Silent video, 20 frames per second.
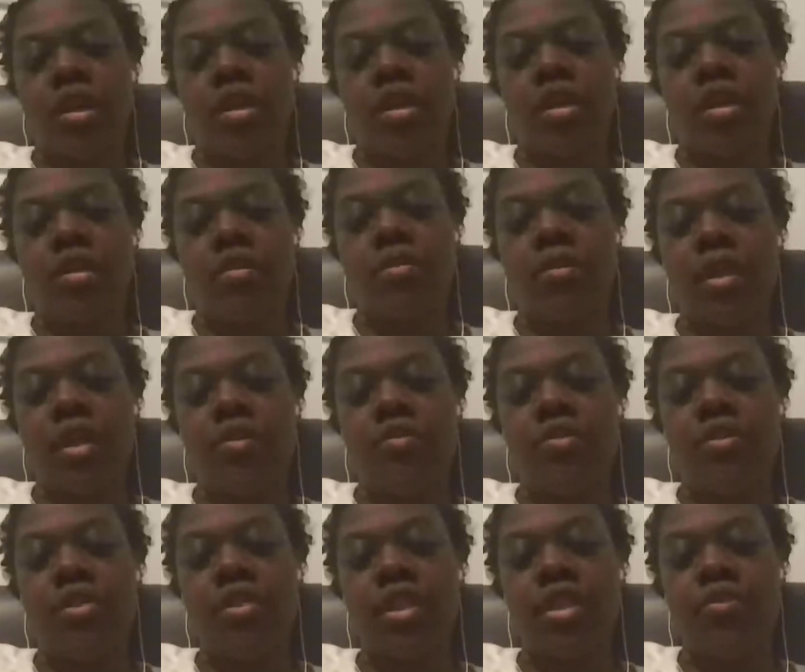I
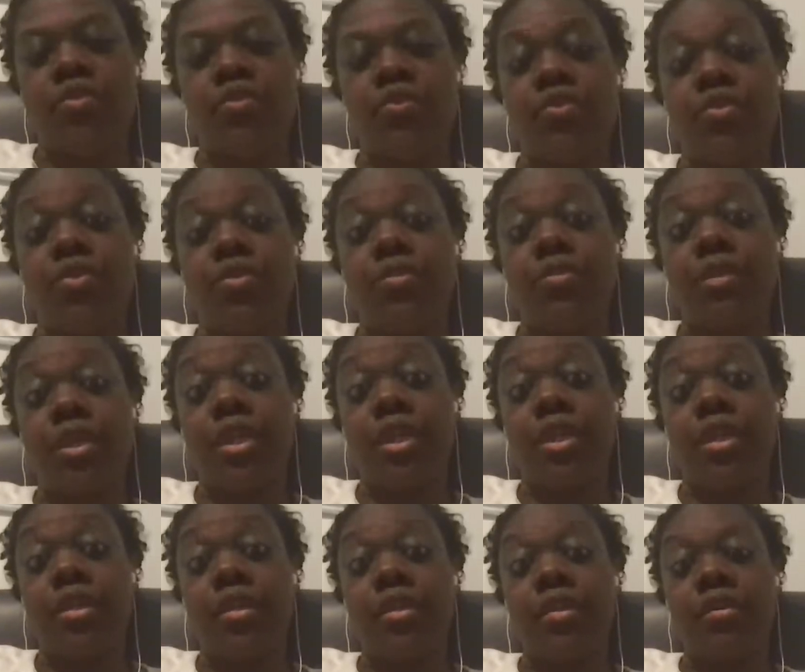would say for
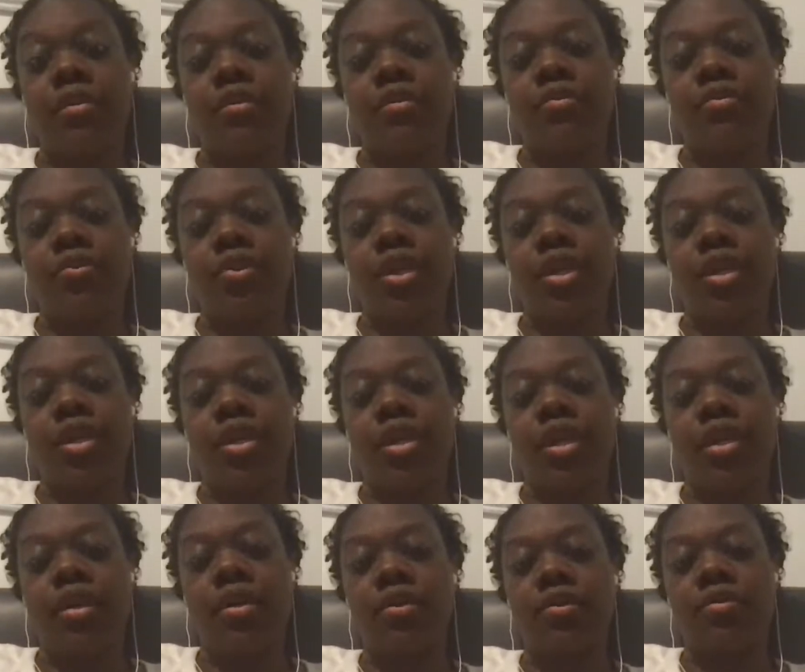me right
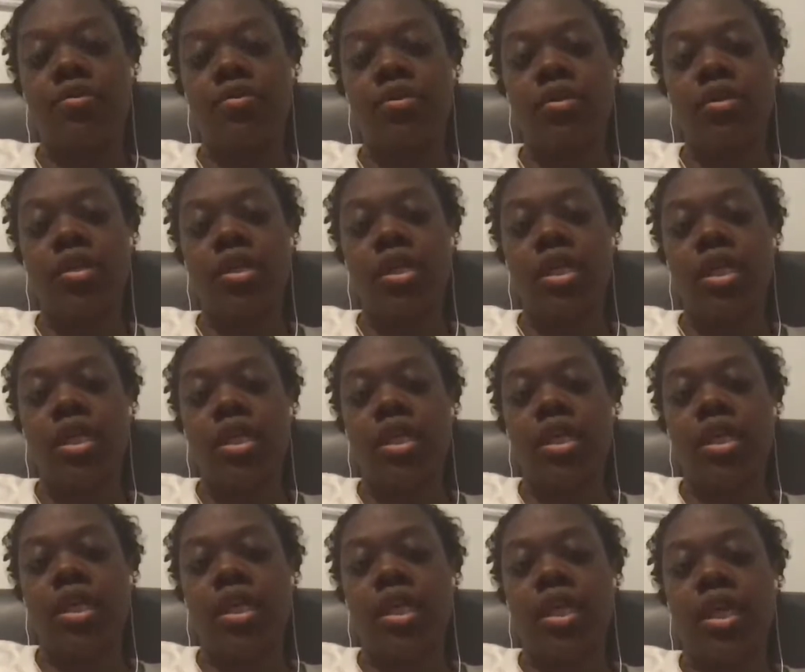now
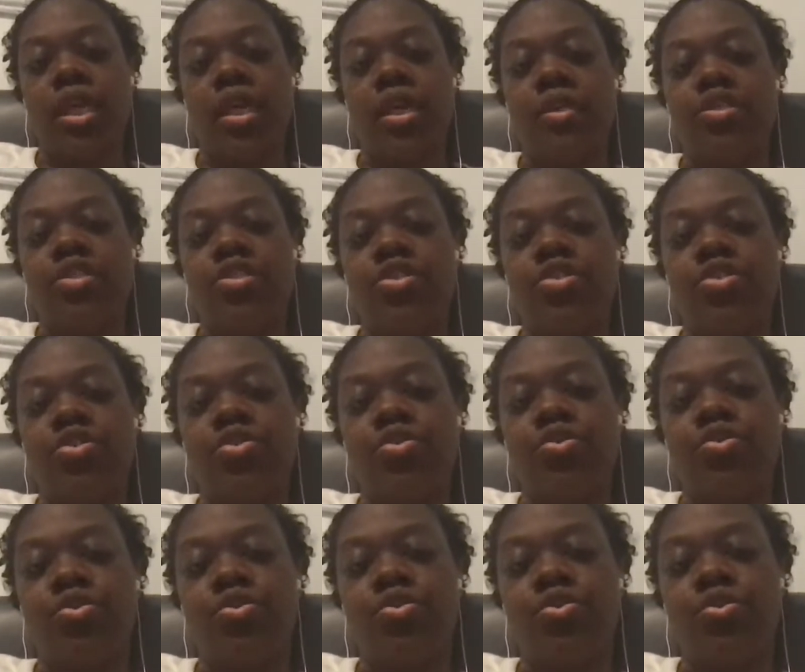is
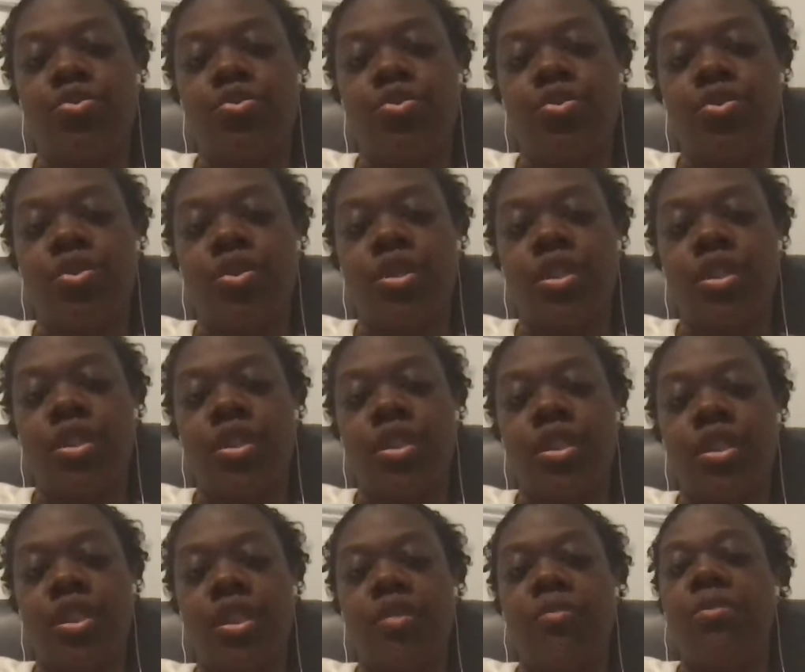to
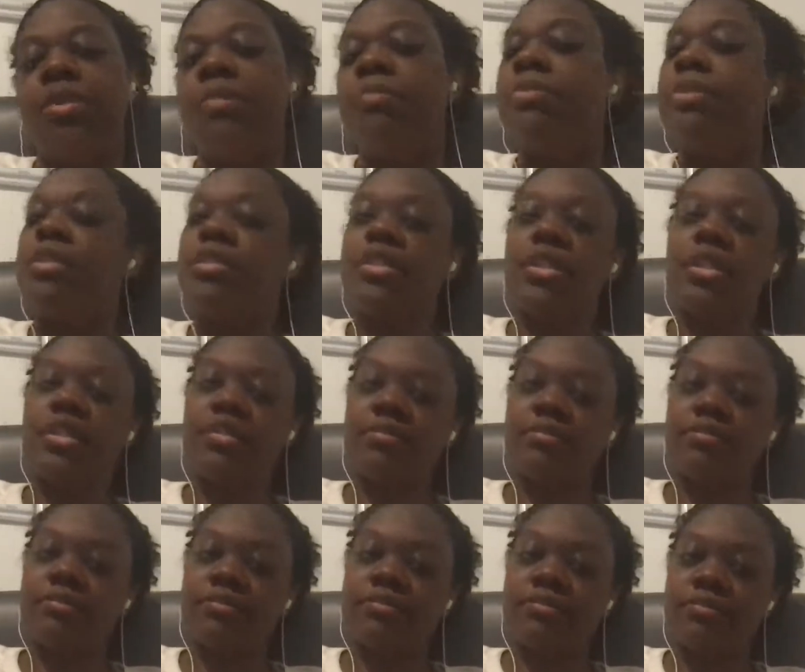keep me
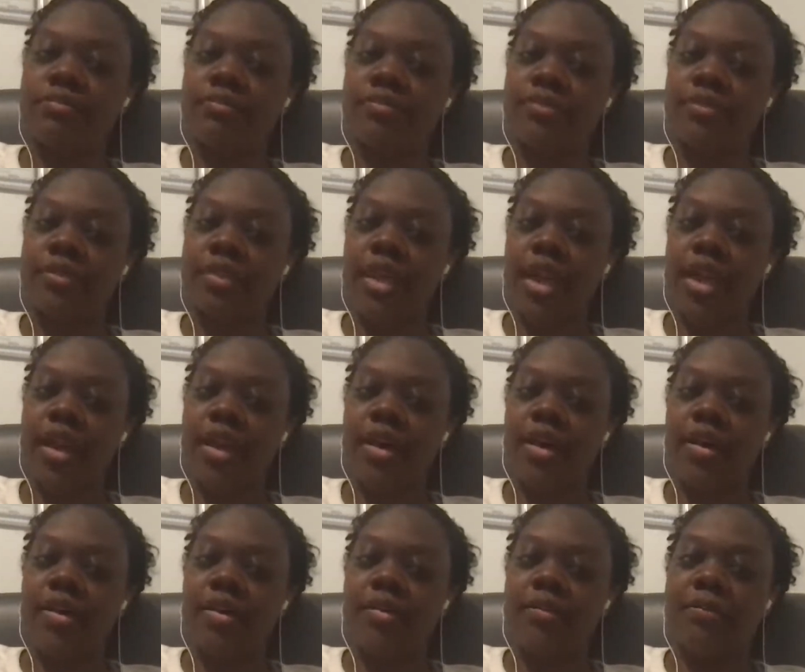busy.
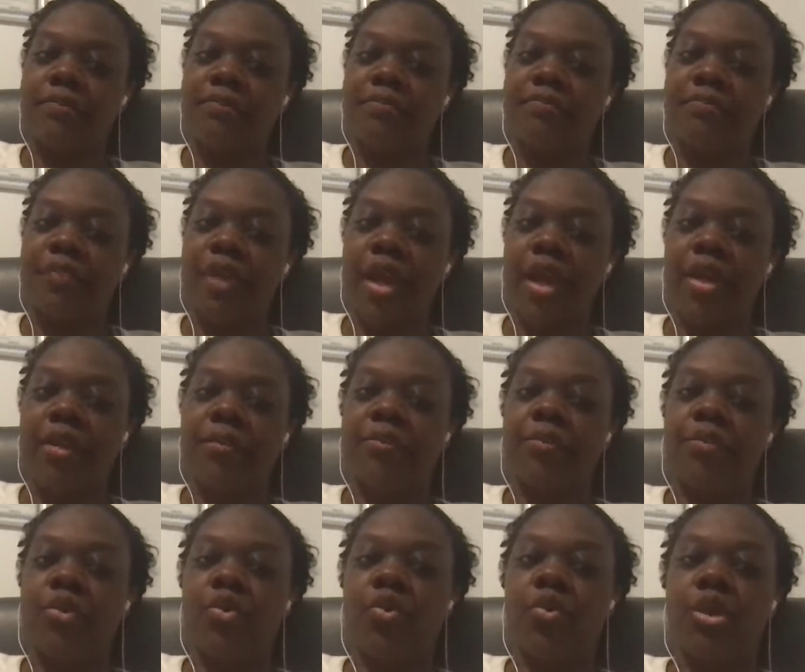
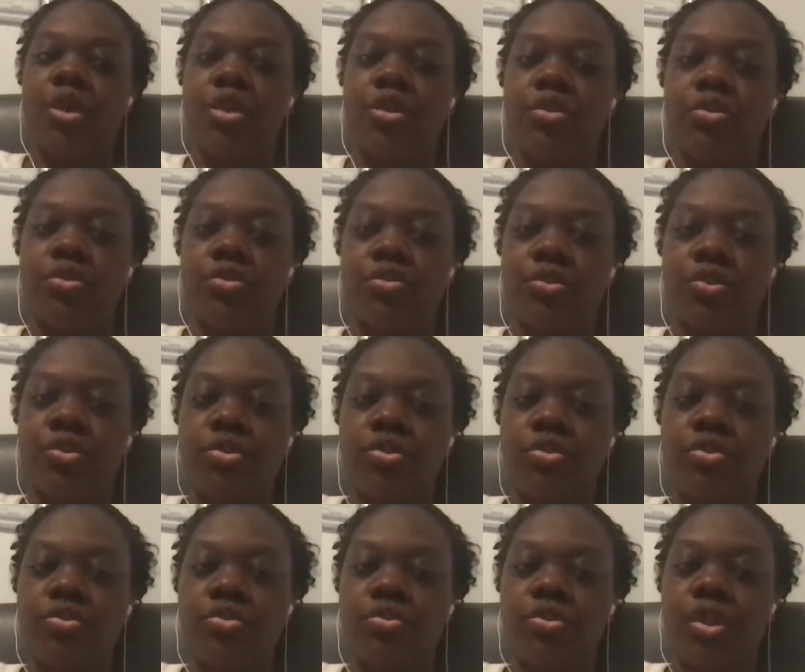I'm going
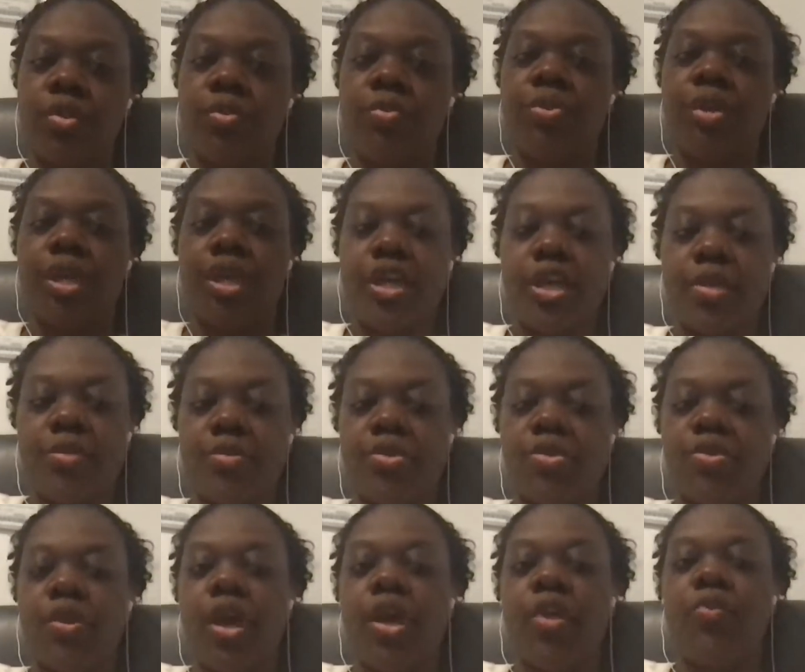through a breakup,
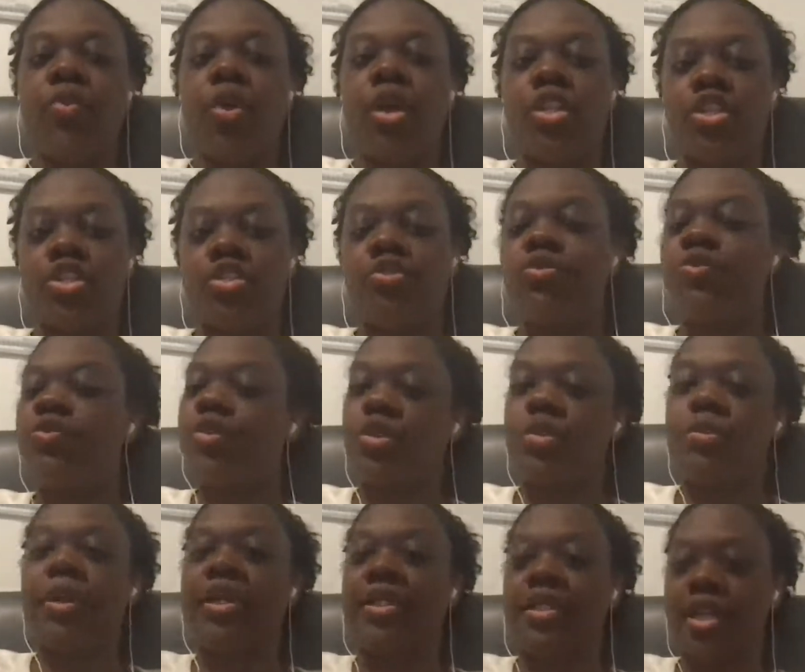so I want to
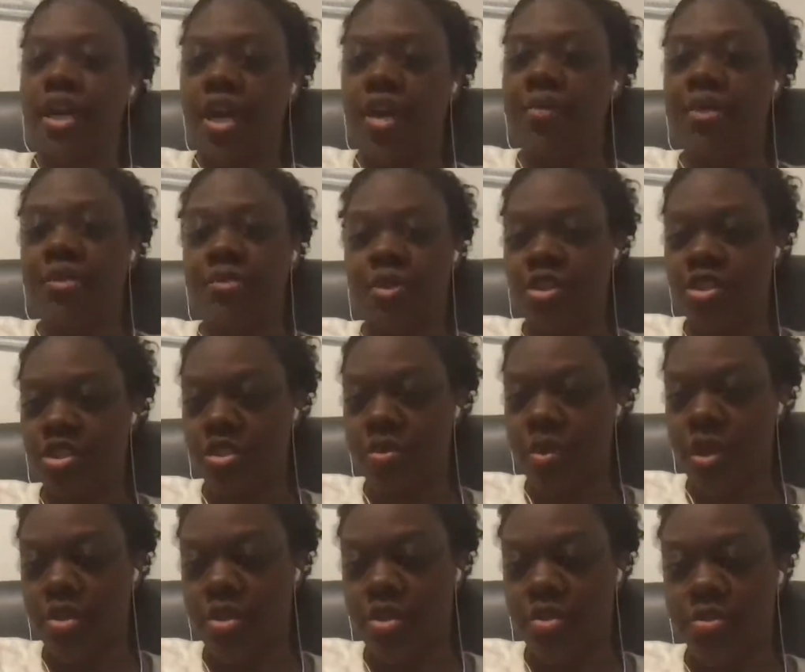fill my time as much as
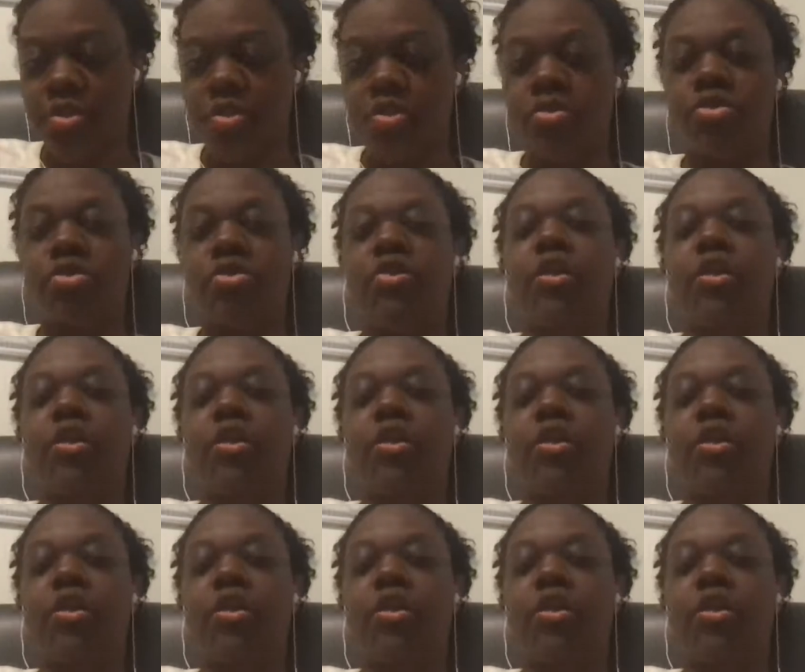possible.